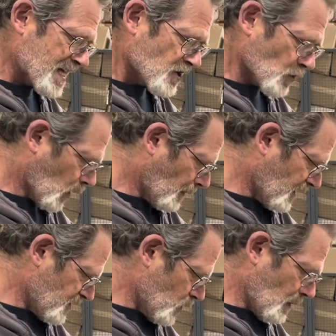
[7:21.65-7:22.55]
So what I'm going
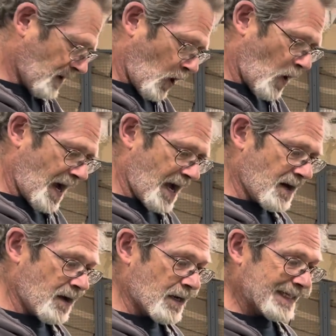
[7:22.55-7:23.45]
to do, I'm going to go ahead